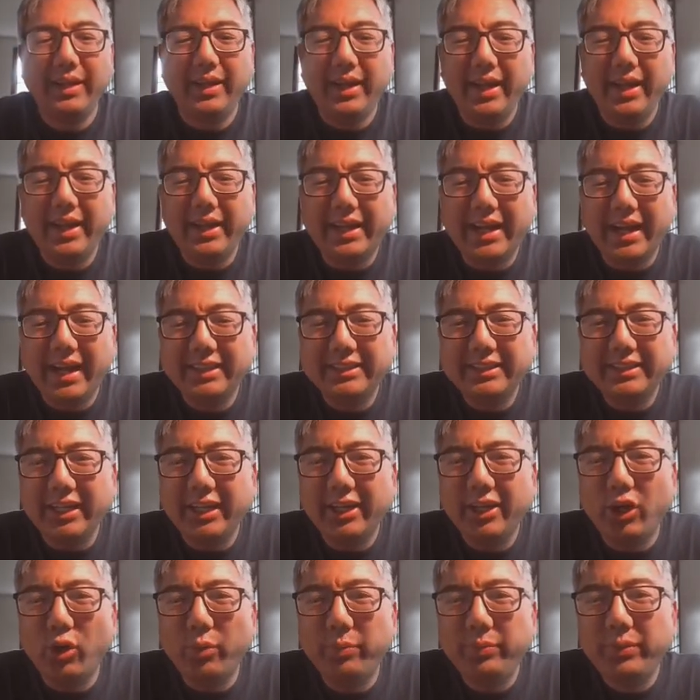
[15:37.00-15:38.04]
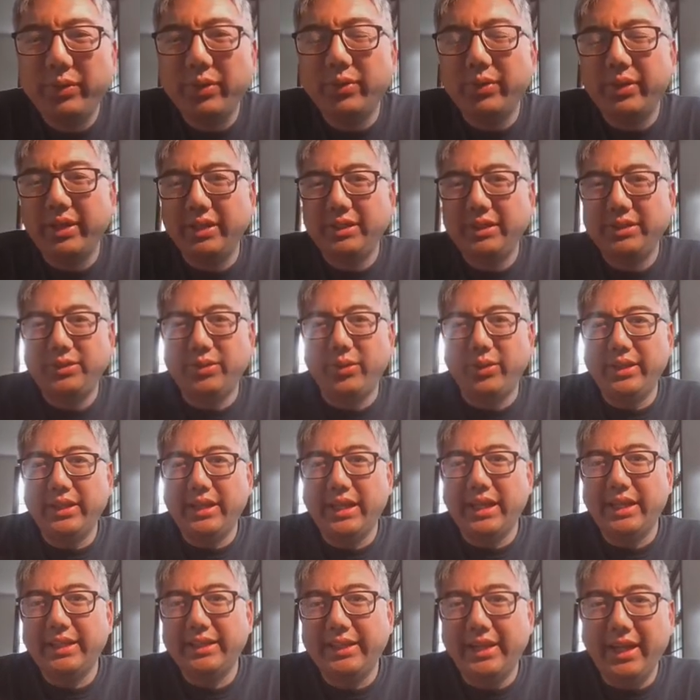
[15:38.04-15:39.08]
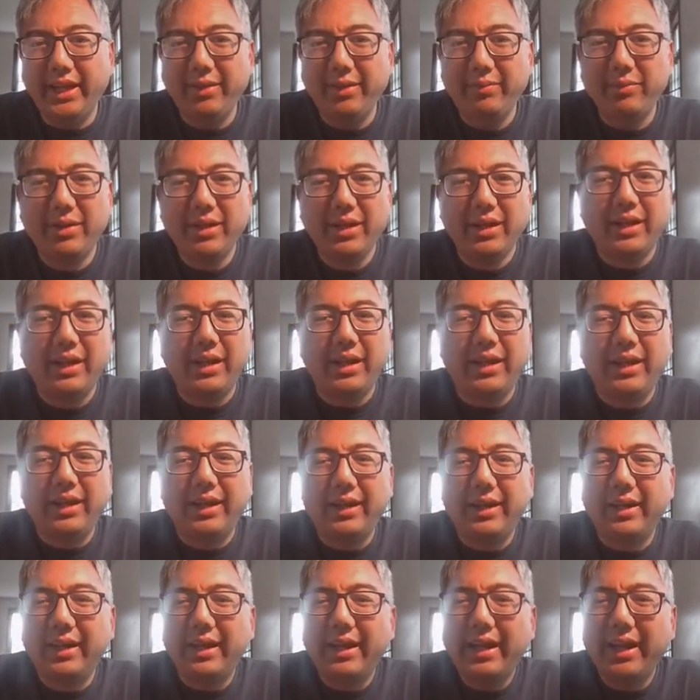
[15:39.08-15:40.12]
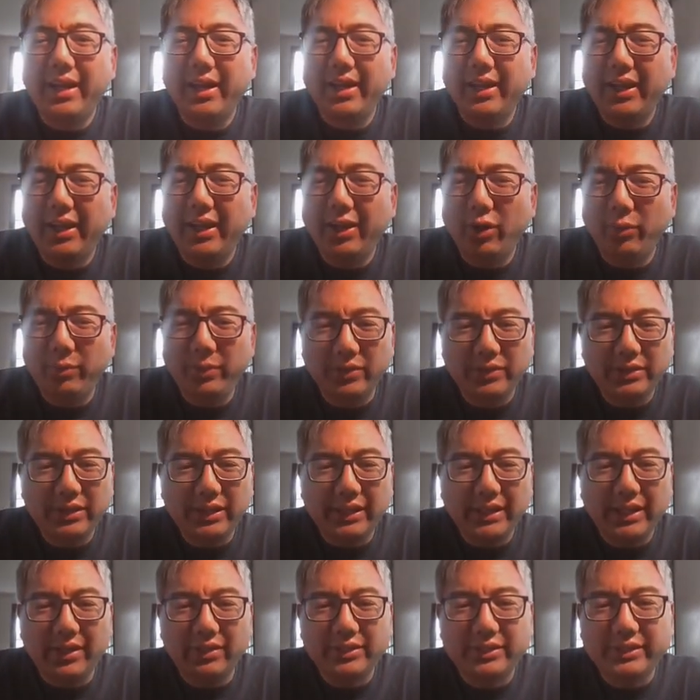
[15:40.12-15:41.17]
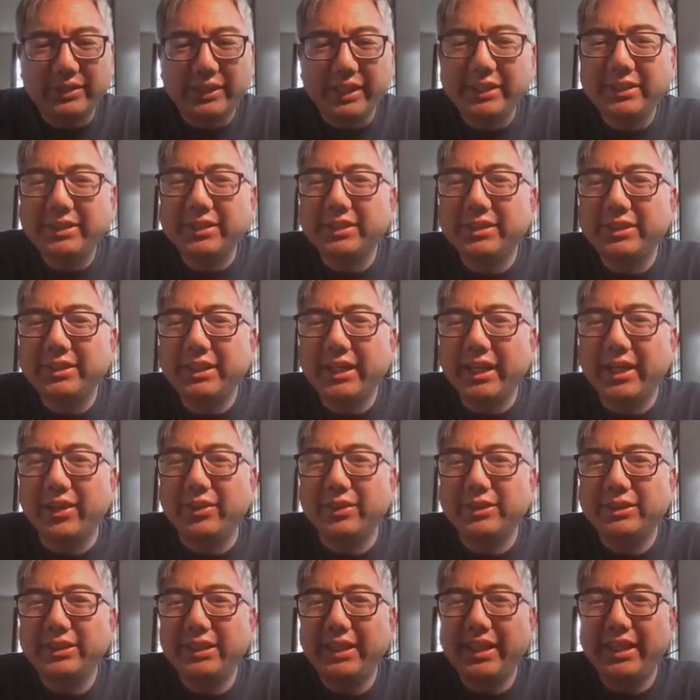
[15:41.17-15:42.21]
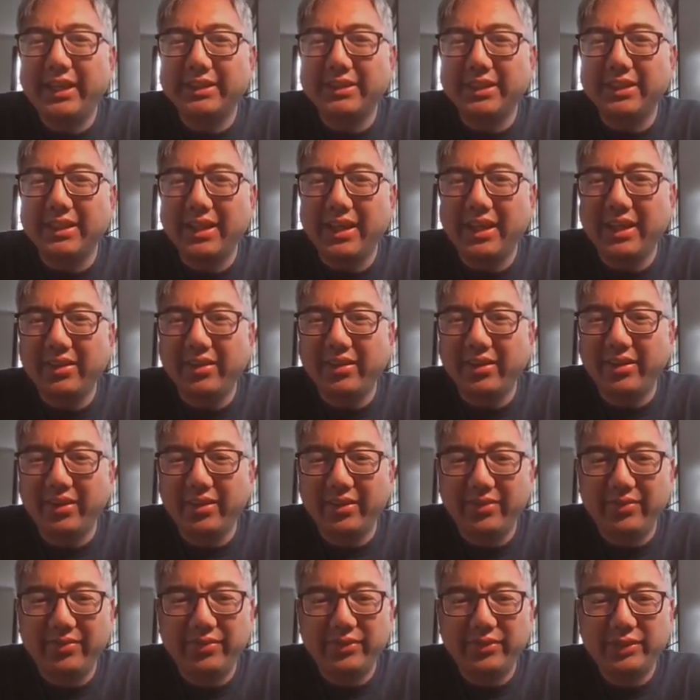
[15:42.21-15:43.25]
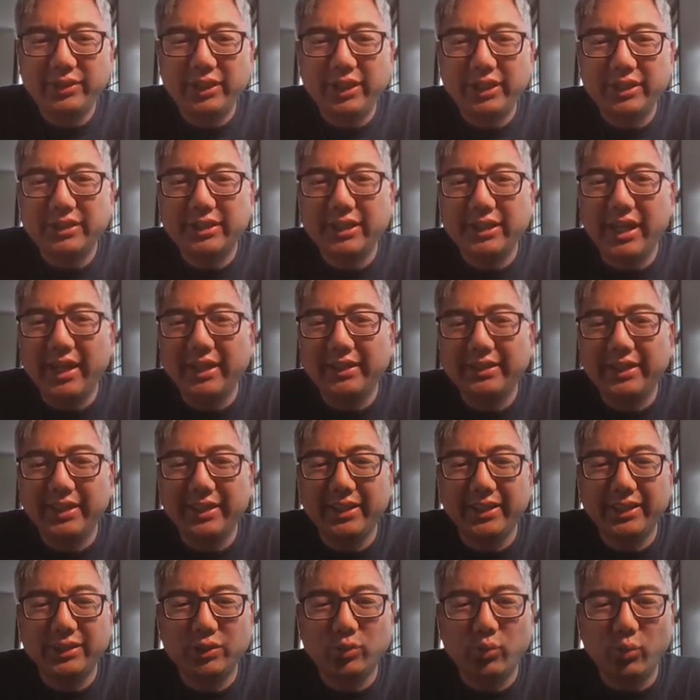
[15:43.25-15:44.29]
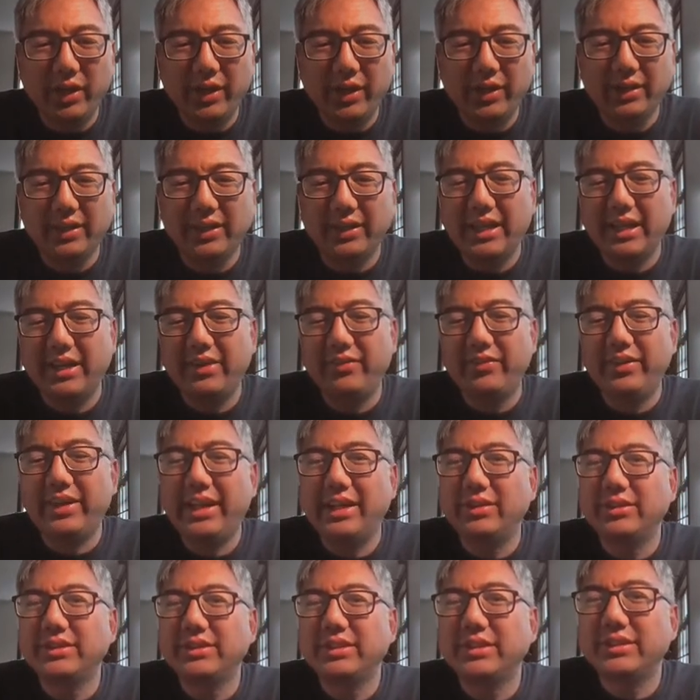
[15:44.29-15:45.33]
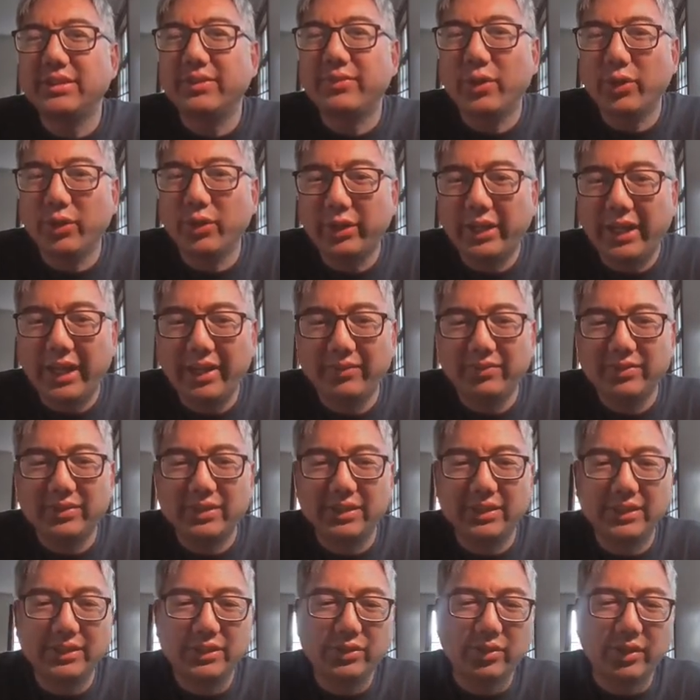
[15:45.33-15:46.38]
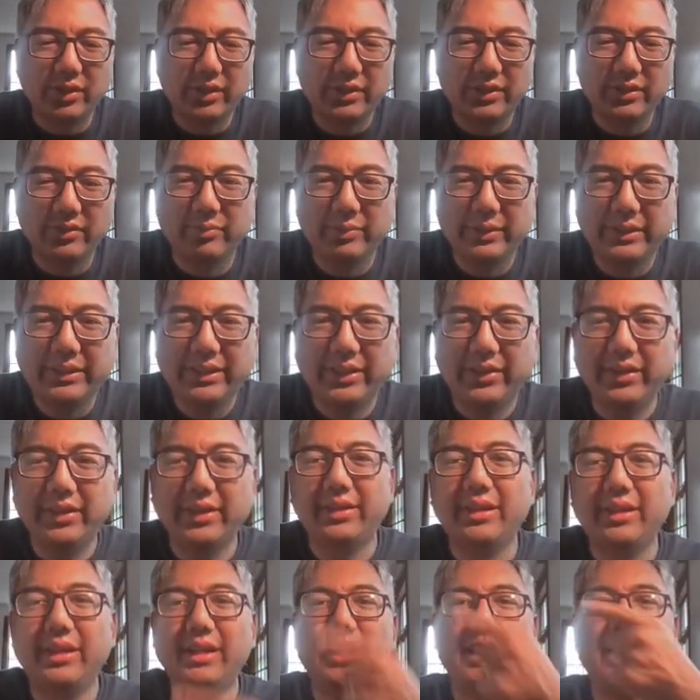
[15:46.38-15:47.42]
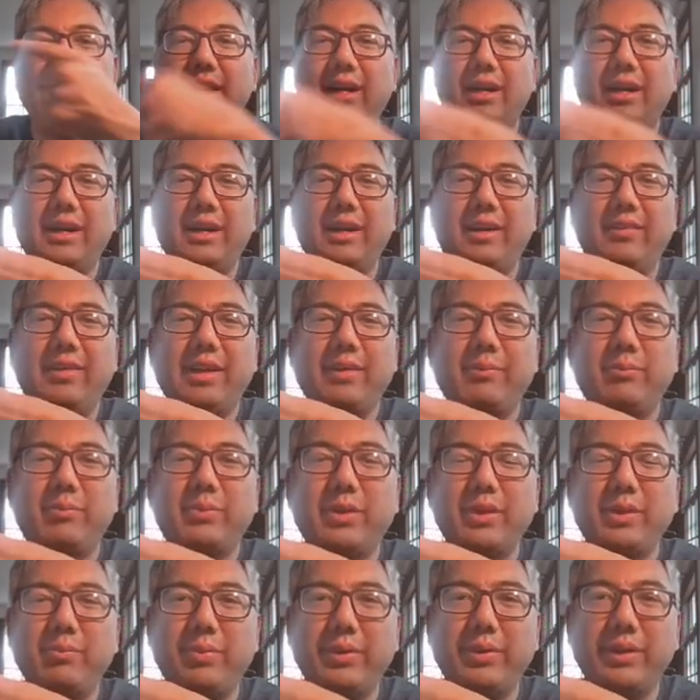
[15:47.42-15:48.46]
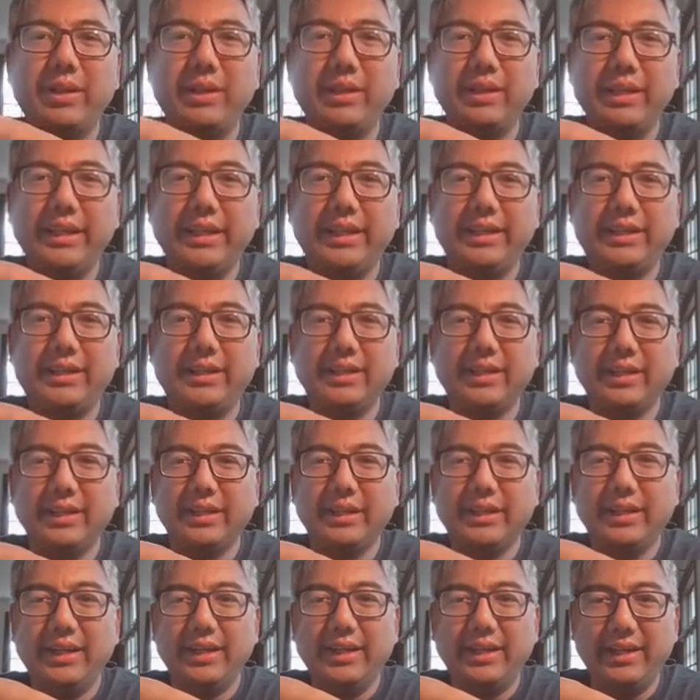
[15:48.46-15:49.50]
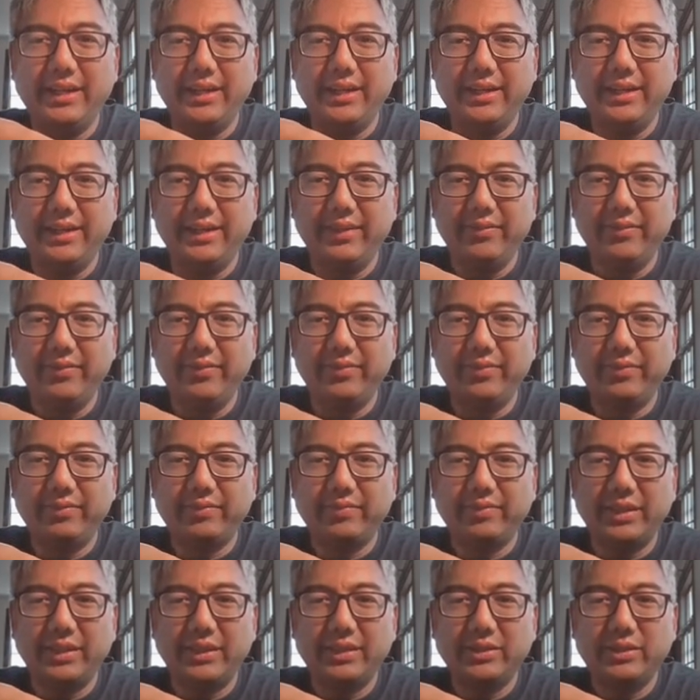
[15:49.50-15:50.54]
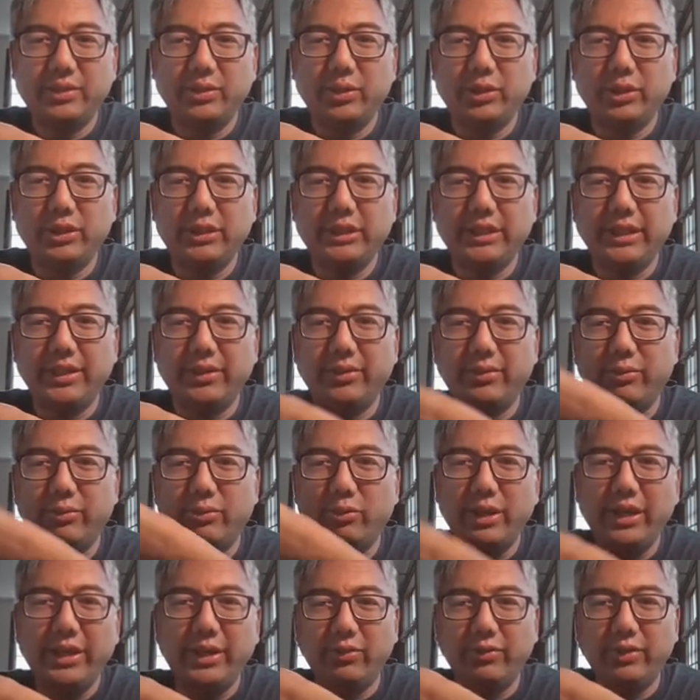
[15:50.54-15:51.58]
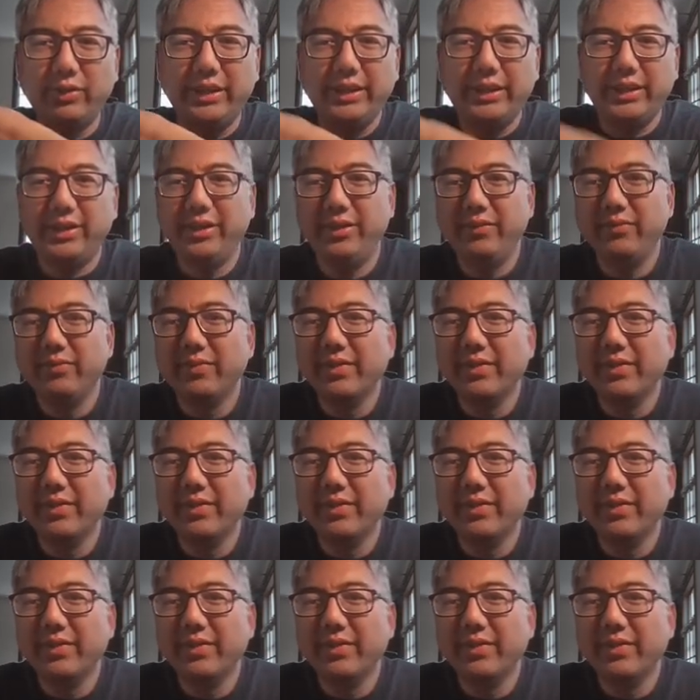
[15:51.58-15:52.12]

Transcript: Hey guys, I hope you enjoyed that game. And I hope you'll check out Stacia's channel. She has a lot of chess content as well, a lot of analysis of her games and instructive material. I'm going to put a link to her channel right over here.